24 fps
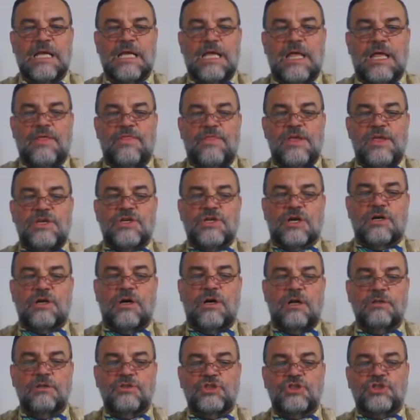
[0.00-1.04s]
These are
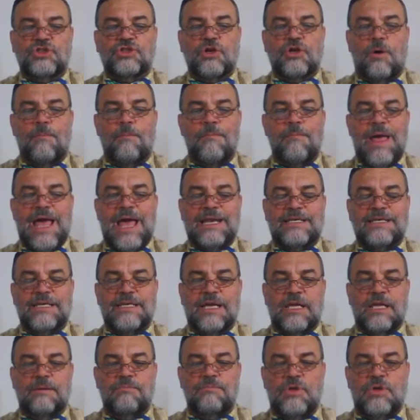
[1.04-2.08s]
called
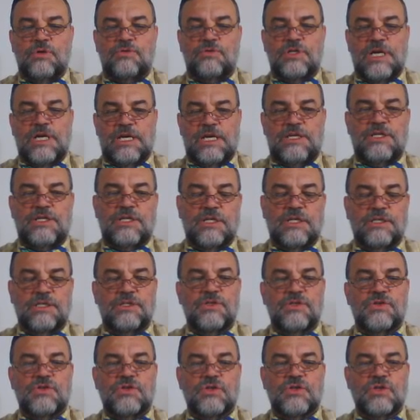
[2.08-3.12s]
somatic
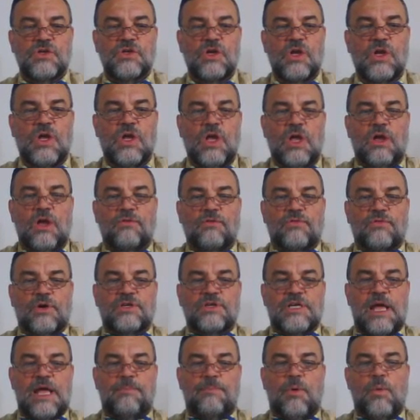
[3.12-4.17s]
mutations. For
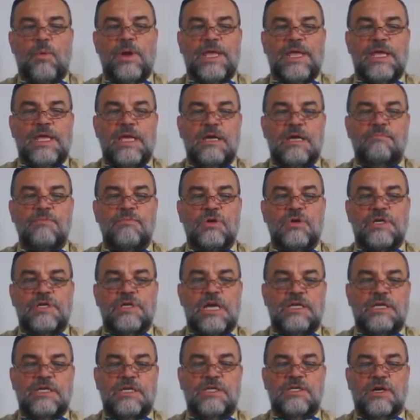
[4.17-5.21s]
example, we can get
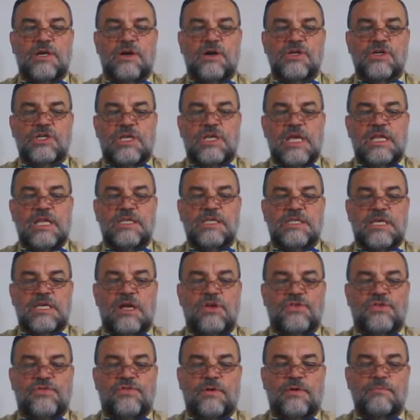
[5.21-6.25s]
mutations in our skin
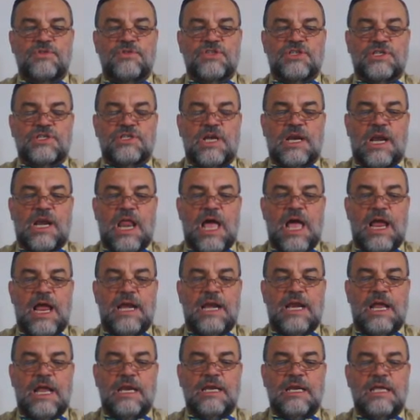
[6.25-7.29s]
cells from
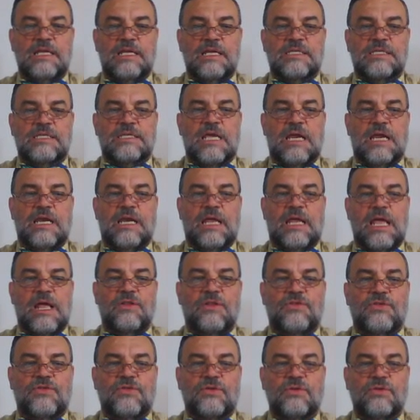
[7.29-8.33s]
sunlight and get skin
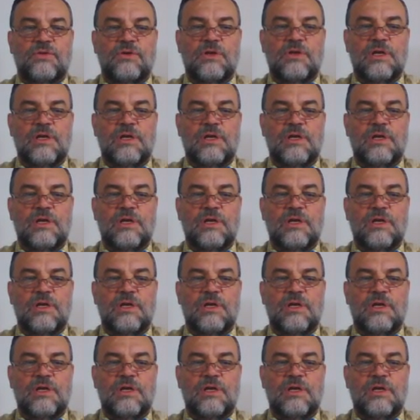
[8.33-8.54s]
cancer.